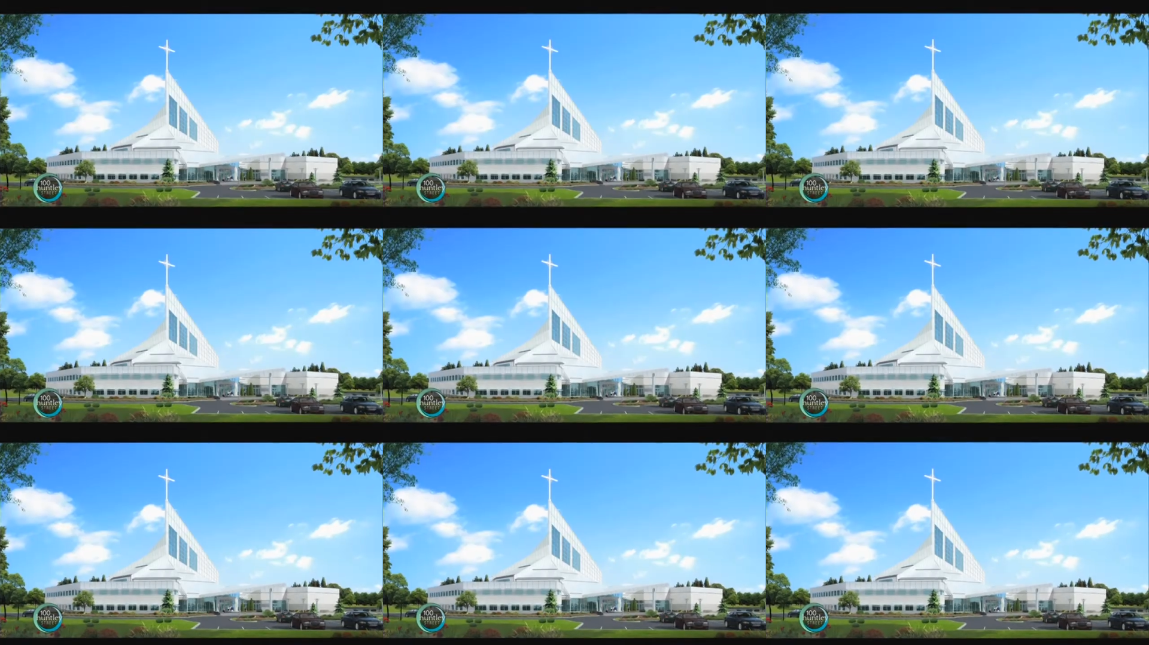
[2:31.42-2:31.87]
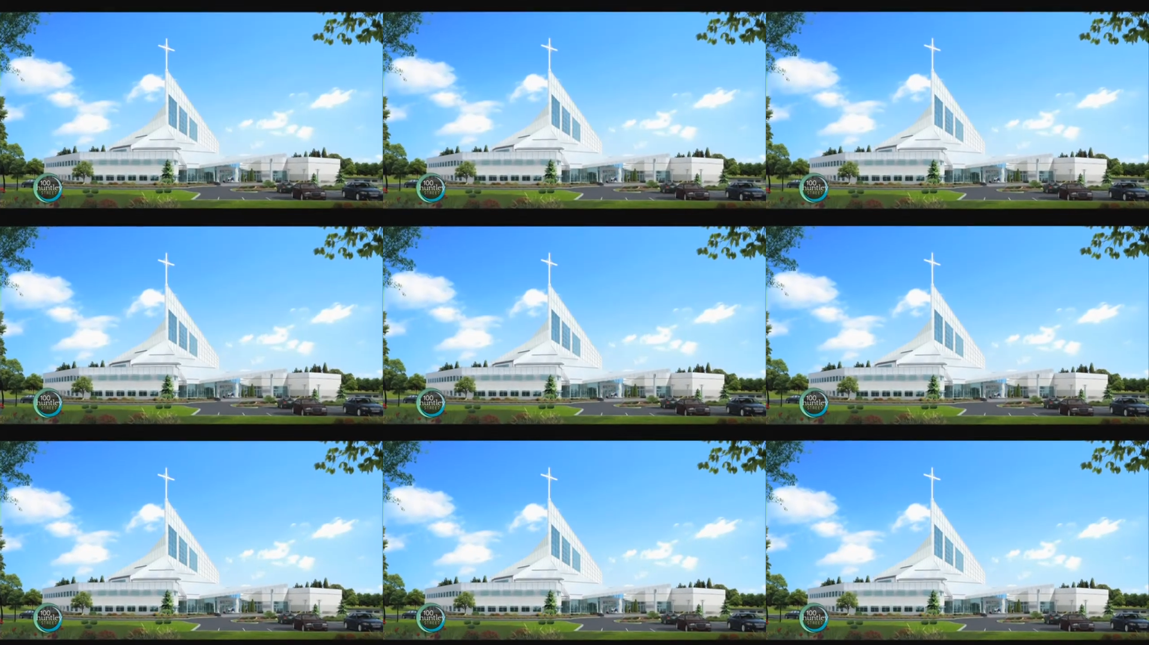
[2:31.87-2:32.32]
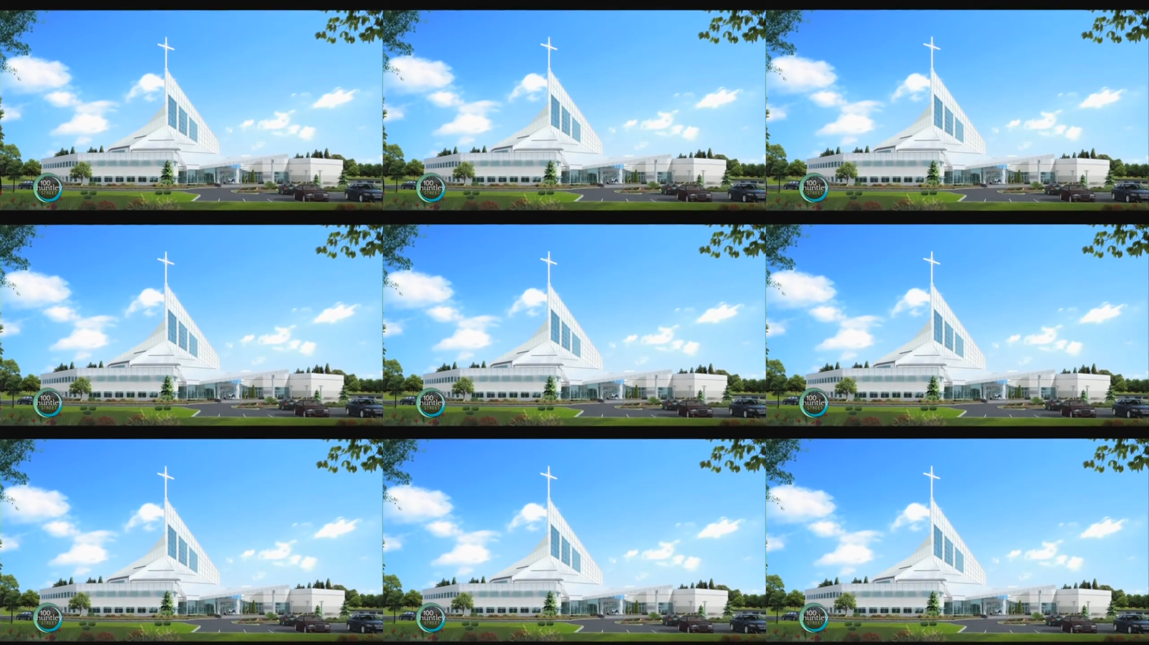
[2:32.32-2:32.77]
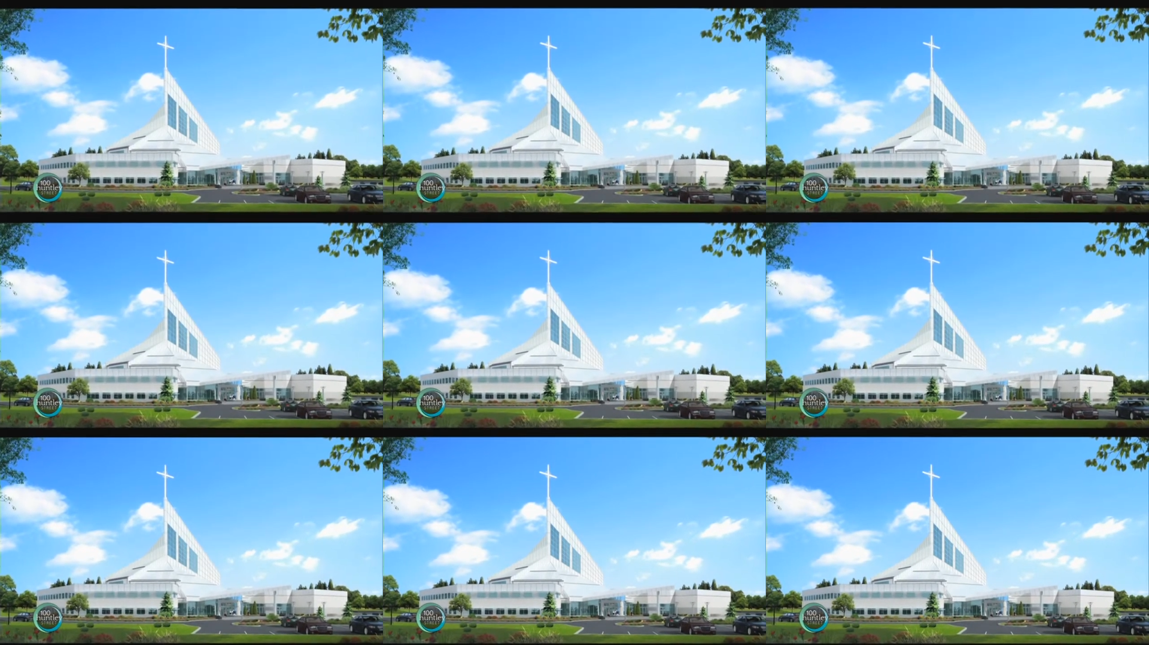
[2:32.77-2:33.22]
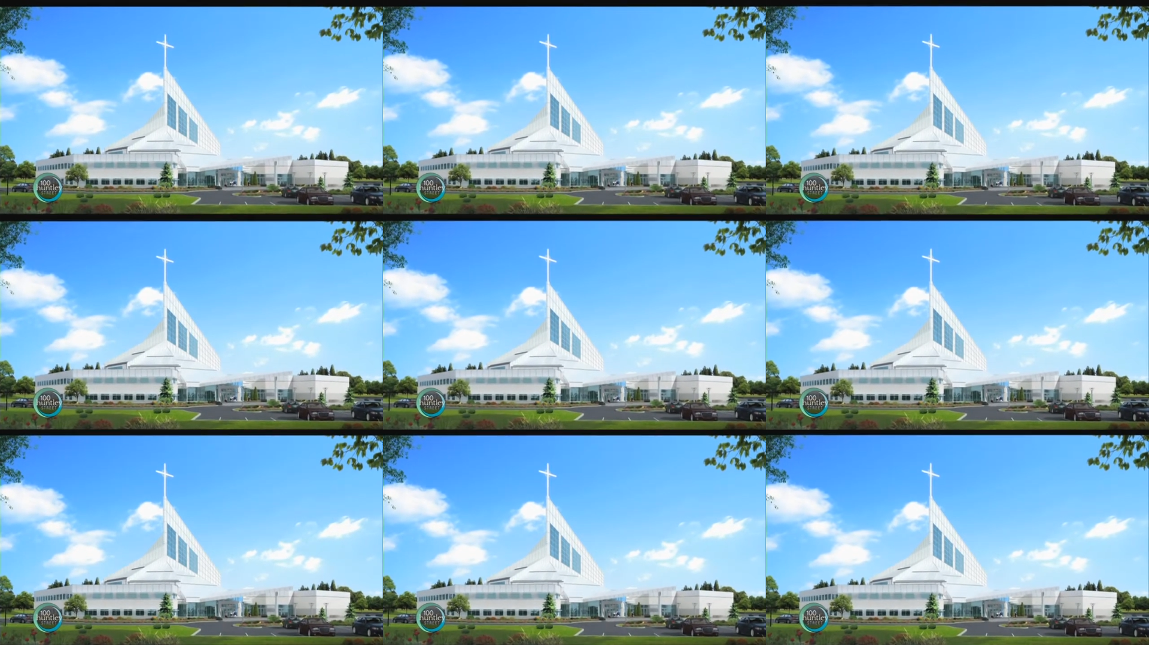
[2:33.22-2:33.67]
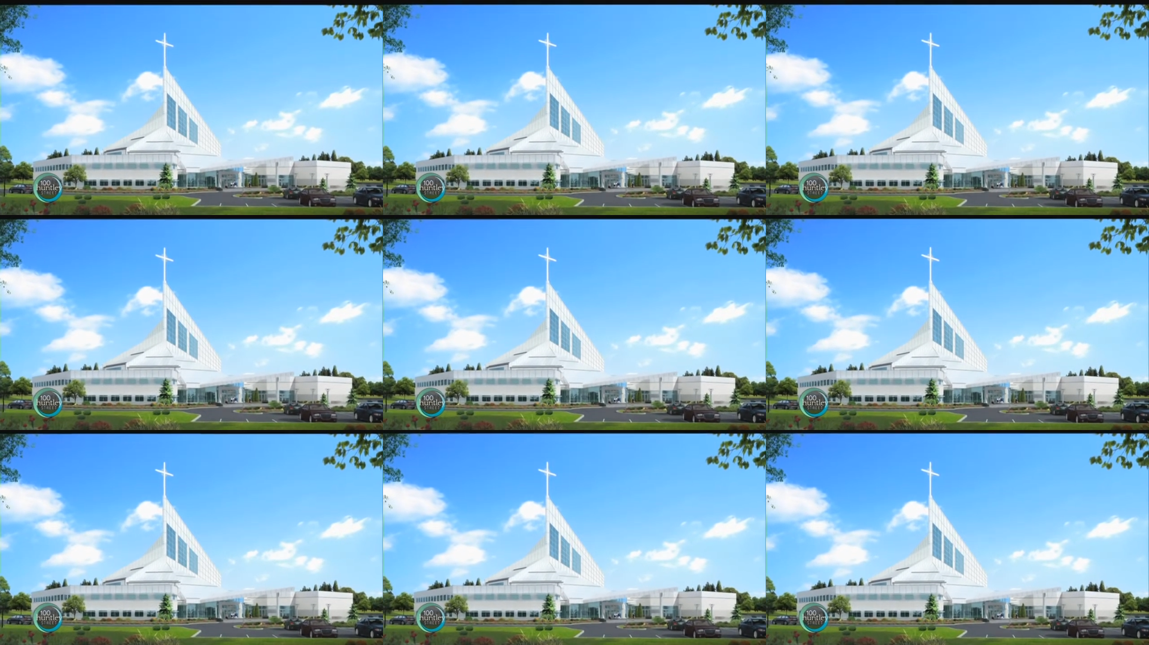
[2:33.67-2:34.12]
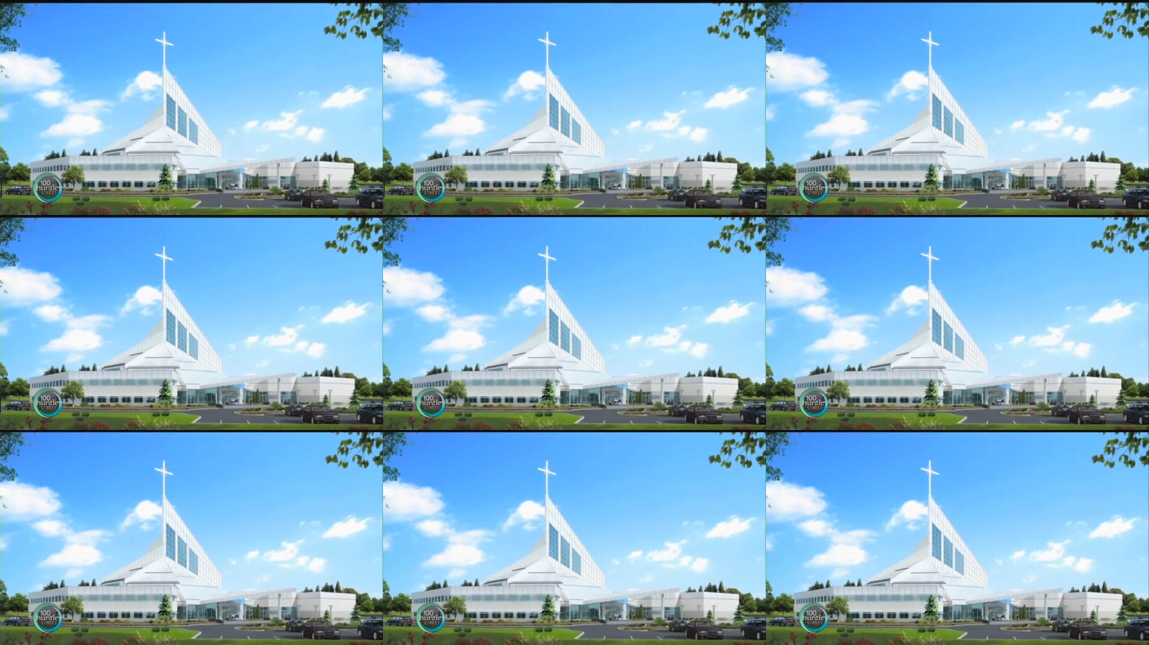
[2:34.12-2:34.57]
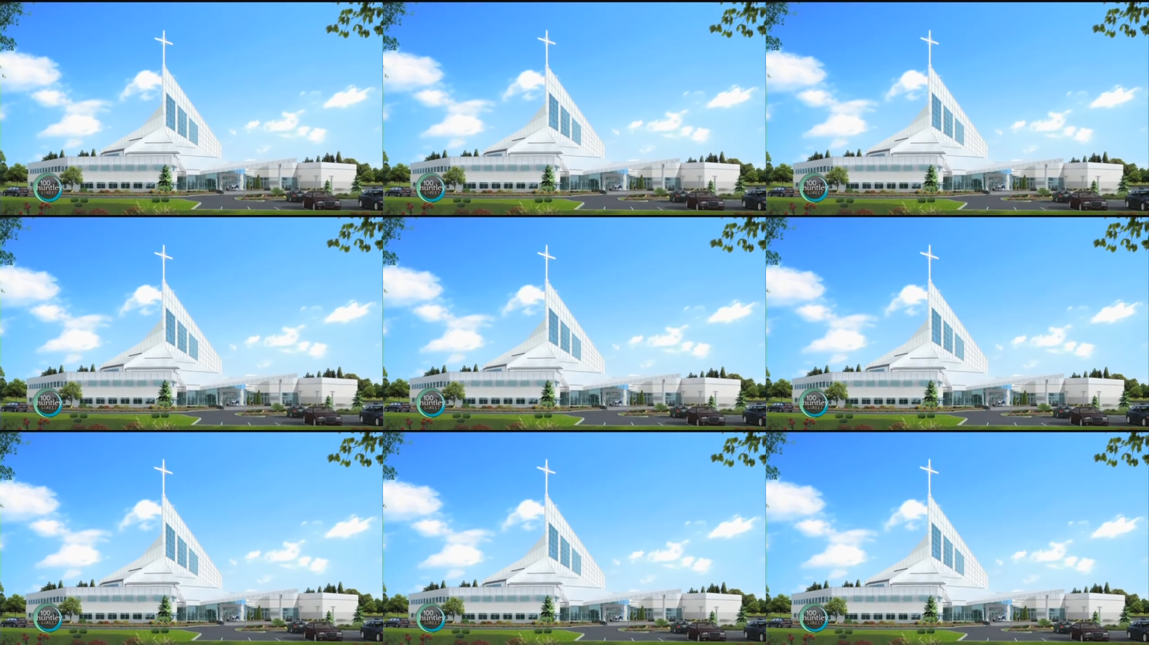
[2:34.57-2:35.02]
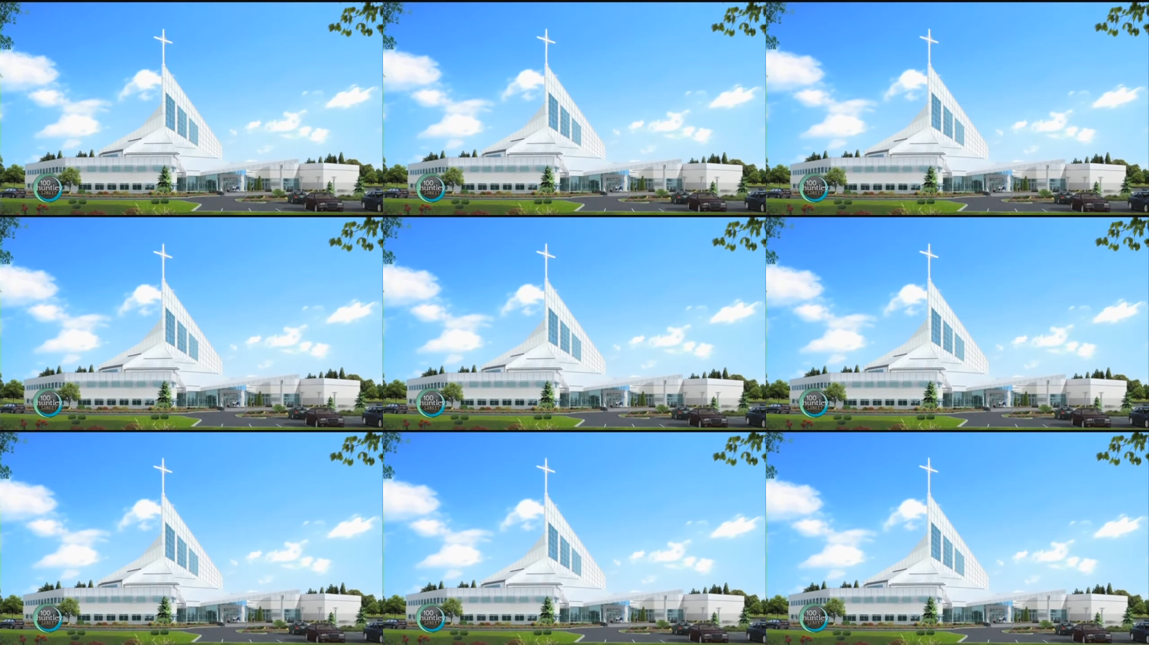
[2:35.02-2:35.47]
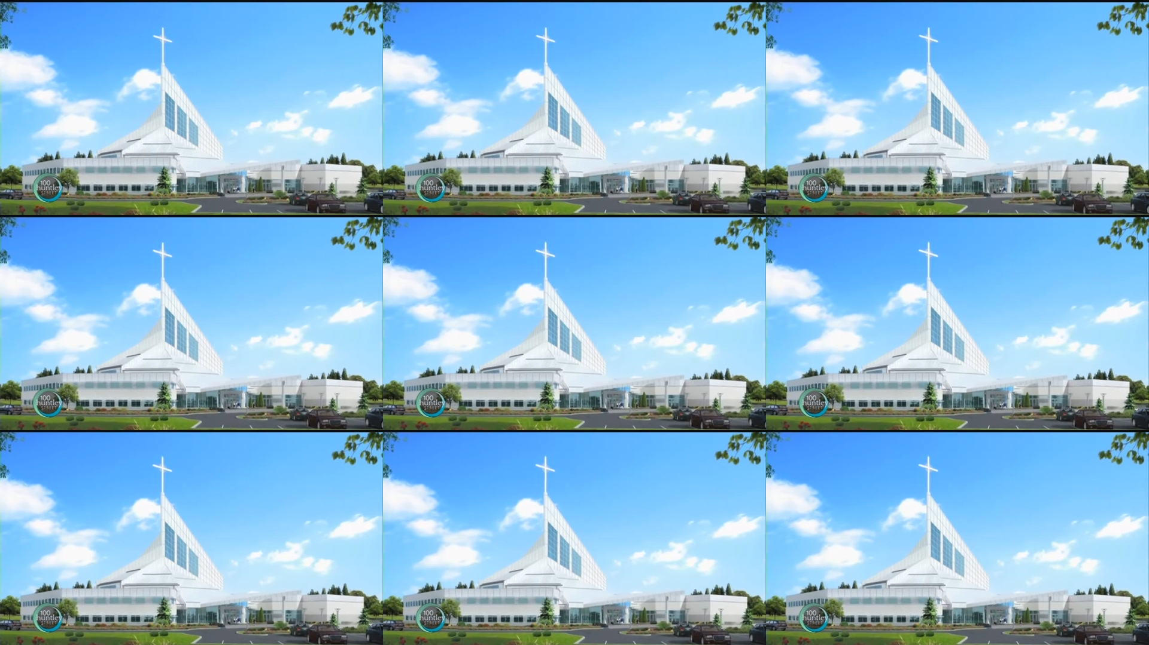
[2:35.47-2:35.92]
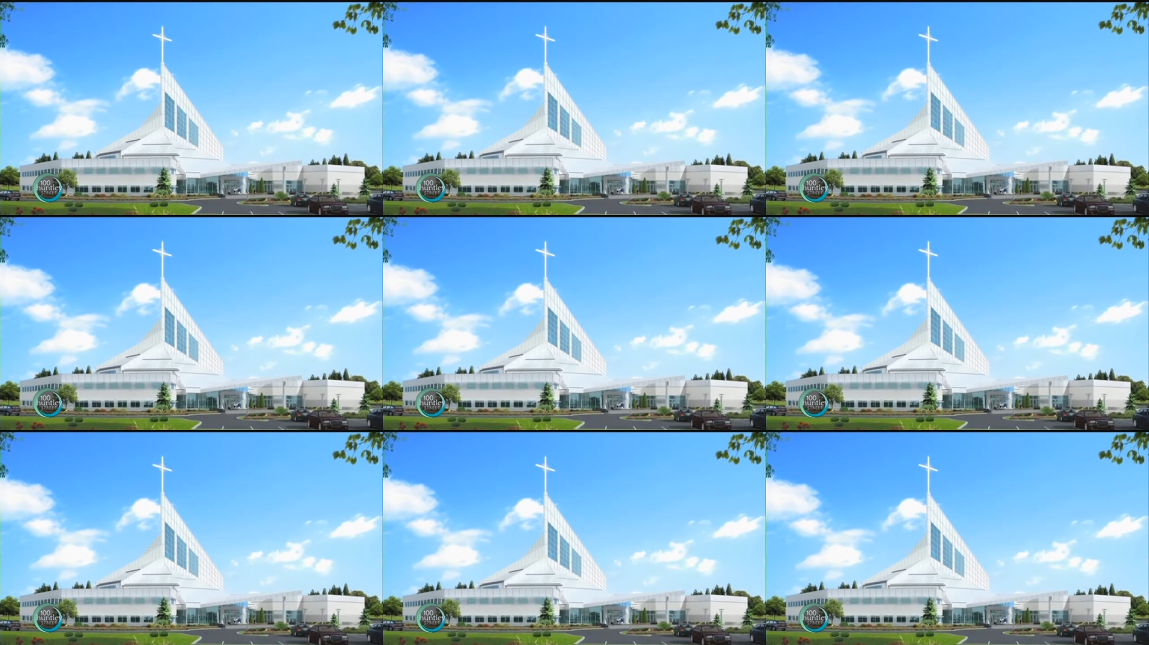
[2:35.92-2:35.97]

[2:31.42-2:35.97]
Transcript: (no speaker visible)